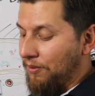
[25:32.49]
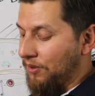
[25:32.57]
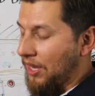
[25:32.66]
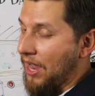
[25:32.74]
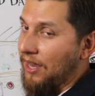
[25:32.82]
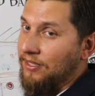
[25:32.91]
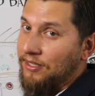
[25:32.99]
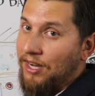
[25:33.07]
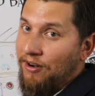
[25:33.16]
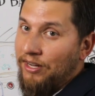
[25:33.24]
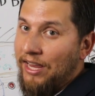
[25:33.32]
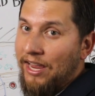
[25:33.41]
I will cast
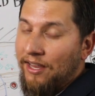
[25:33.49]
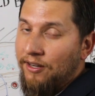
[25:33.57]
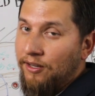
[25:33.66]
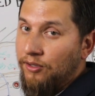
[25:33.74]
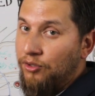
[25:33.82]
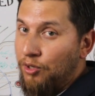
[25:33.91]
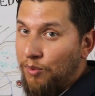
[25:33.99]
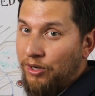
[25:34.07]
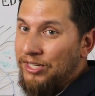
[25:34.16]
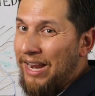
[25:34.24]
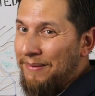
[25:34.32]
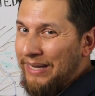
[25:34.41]
there again two
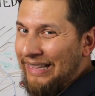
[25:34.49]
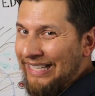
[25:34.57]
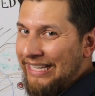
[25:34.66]
more times at